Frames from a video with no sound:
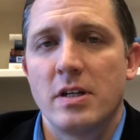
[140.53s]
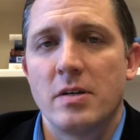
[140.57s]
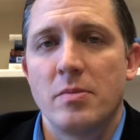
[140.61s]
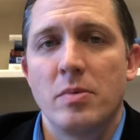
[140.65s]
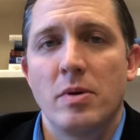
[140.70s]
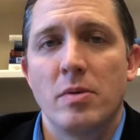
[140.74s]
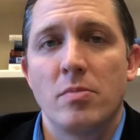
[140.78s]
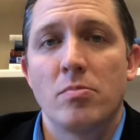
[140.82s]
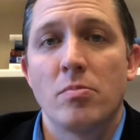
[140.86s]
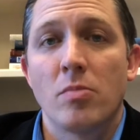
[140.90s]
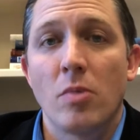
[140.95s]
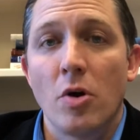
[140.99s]

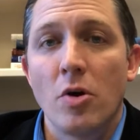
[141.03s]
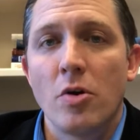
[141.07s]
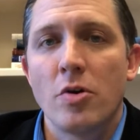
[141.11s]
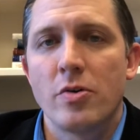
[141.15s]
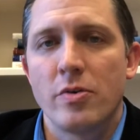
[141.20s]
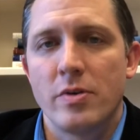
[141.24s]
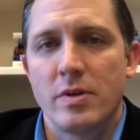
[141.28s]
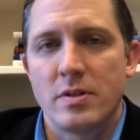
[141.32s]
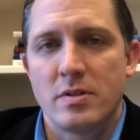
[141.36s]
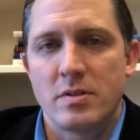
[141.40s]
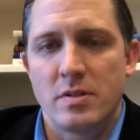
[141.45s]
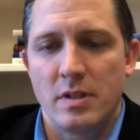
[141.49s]
but
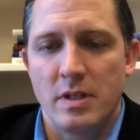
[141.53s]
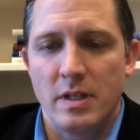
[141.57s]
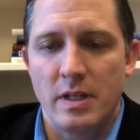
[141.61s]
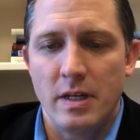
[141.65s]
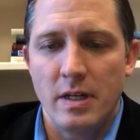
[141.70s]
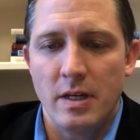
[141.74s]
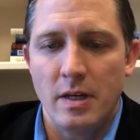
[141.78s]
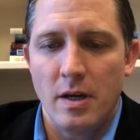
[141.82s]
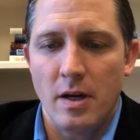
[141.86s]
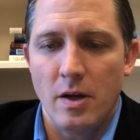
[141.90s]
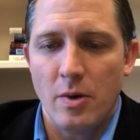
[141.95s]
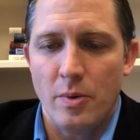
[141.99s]

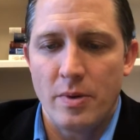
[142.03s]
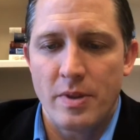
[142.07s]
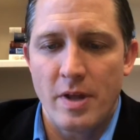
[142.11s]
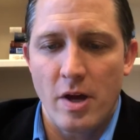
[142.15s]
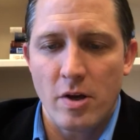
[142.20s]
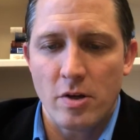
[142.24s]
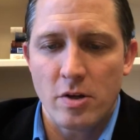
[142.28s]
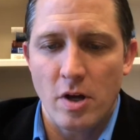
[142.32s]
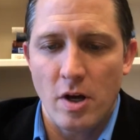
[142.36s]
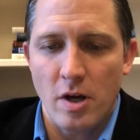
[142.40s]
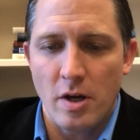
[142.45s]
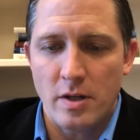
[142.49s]
murderously
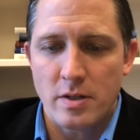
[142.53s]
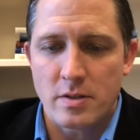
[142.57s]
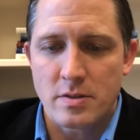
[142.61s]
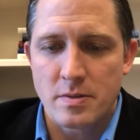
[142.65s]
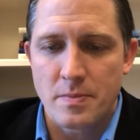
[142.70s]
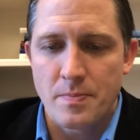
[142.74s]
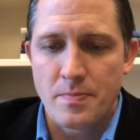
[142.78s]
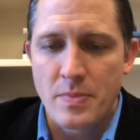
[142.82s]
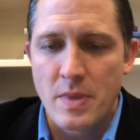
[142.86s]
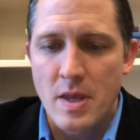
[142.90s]
without cause.